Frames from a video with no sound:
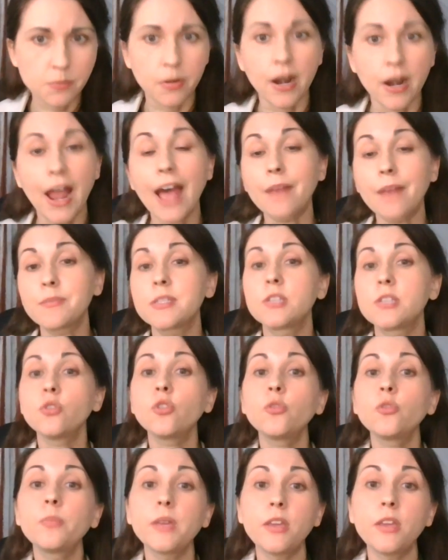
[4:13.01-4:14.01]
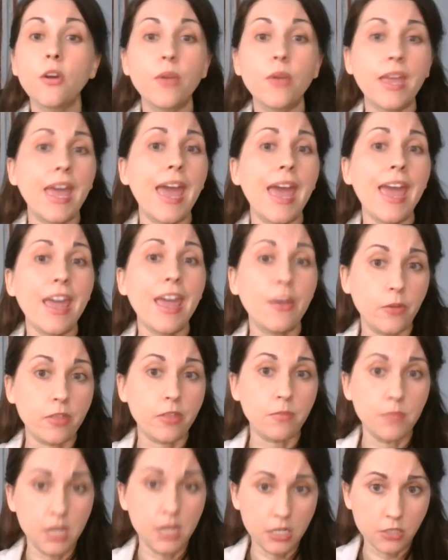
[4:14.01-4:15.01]
Perhaps you'll be okay
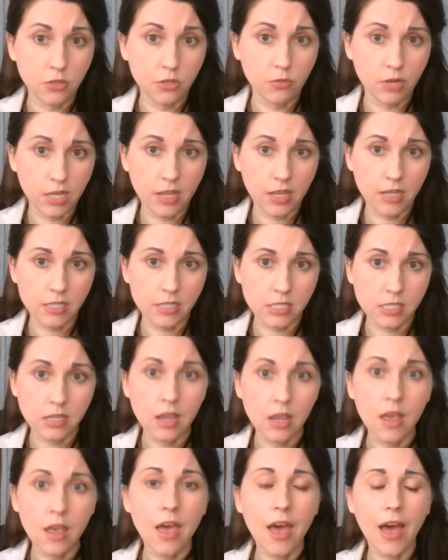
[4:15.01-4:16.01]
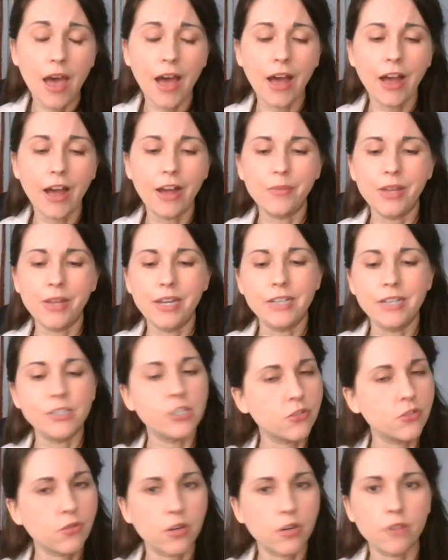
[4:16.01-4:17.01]
with me doing this. And it
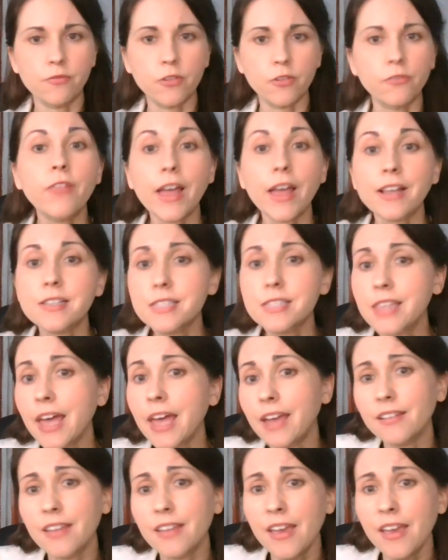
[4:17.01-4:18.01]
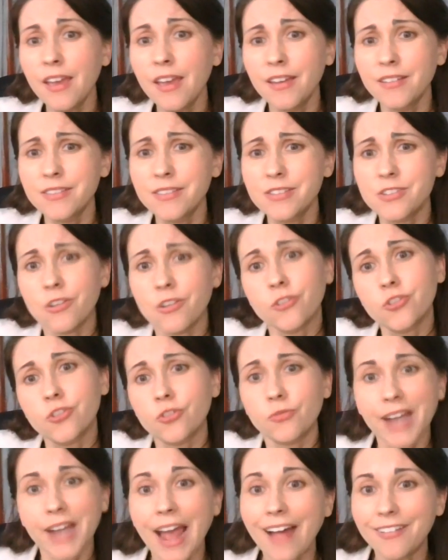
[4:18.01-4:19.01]
just sort of reflects that social
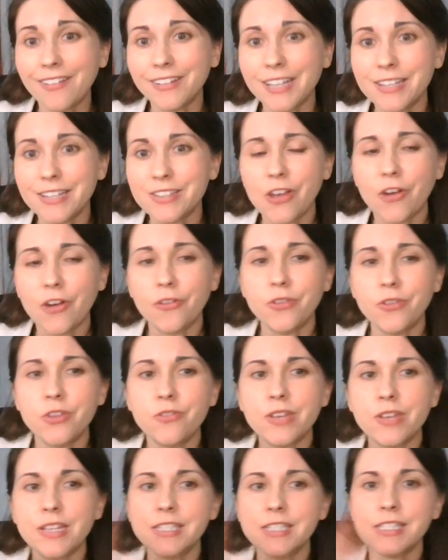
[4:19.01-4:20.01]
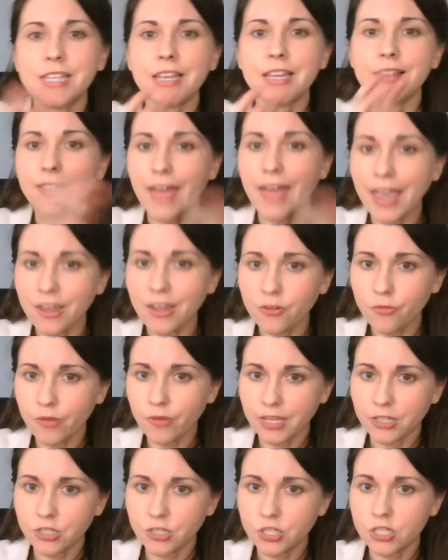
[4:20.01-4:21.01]
reality. So you can see
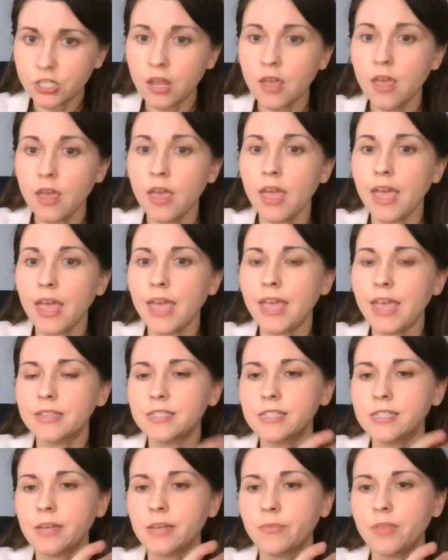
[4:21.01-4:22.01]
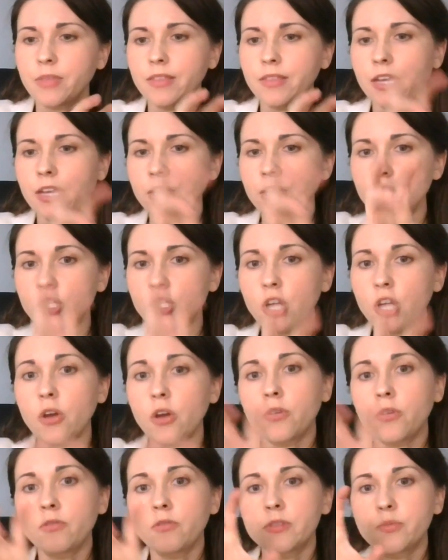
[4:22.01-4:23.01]
language is something that
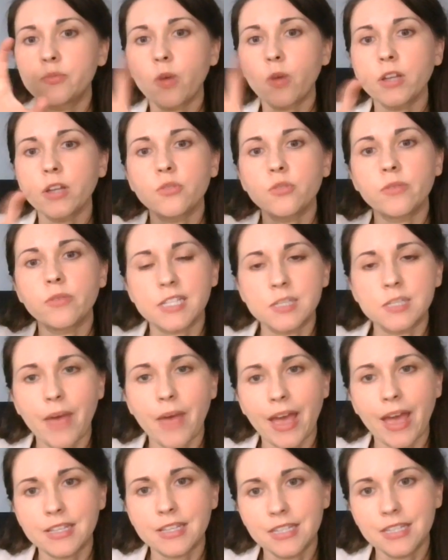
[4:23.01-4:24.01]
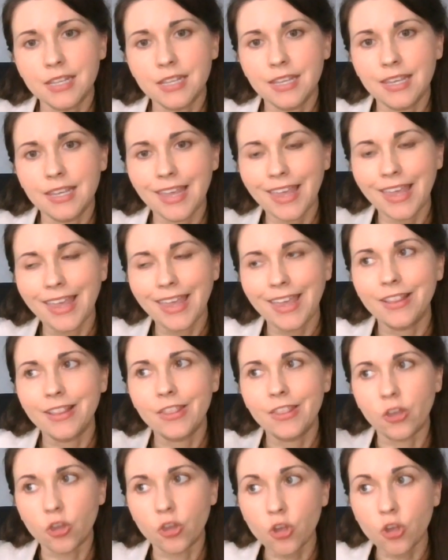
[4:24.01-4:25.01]
shows what to expect in
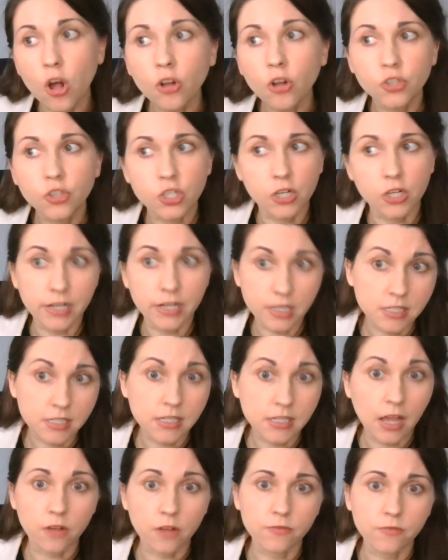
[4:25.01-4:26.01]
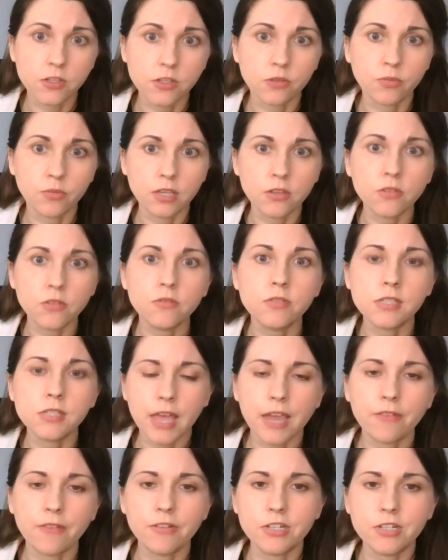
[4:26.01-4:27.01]
the culture itself. So we use
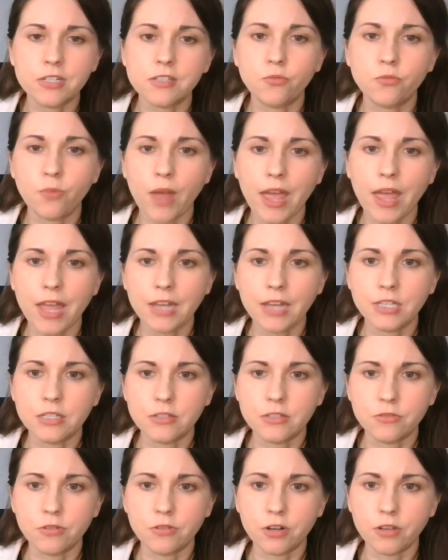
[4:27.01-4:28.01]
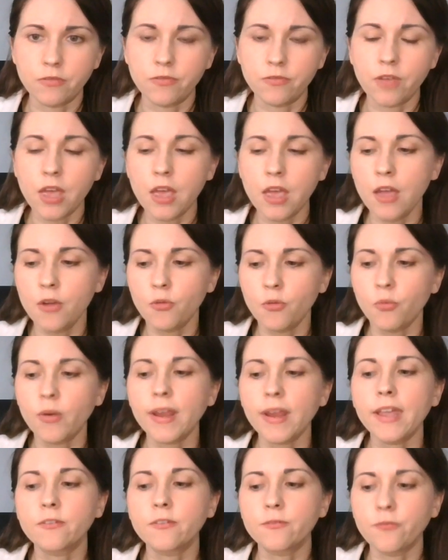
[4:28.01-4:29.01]
language as a way to sort of
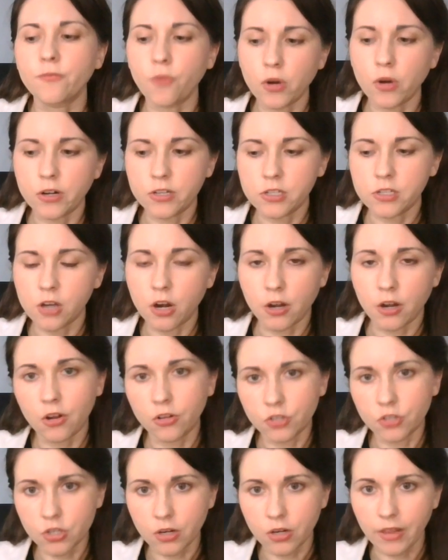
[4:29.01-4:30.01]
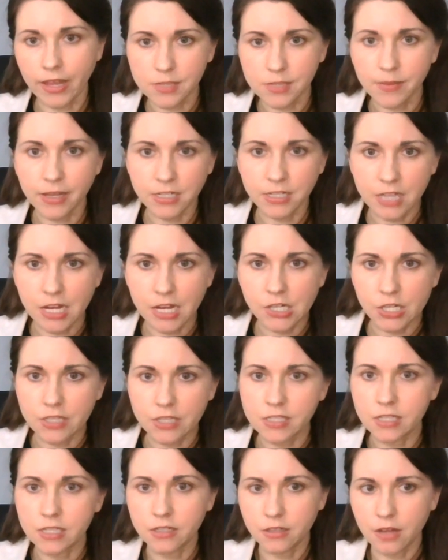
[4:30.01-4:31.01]
reinforce our cultural
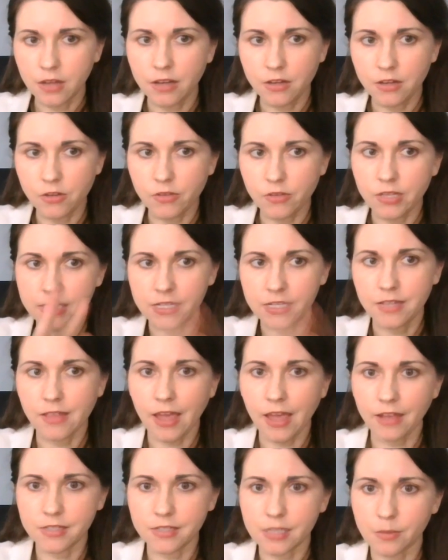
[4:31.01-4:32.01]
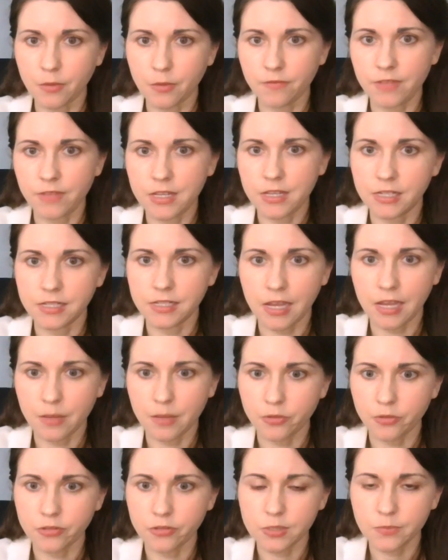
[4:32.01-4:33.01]
expectations. And you can see that in some of these
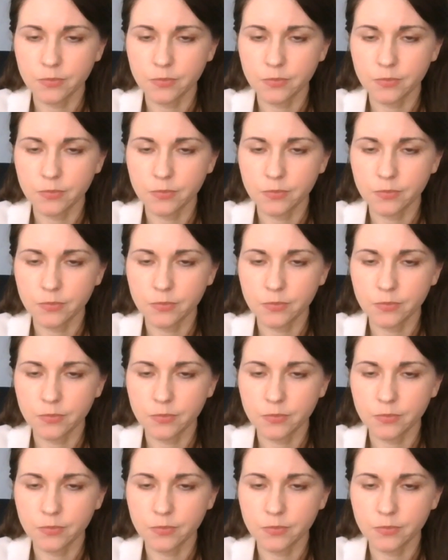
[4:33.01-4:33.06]
examples.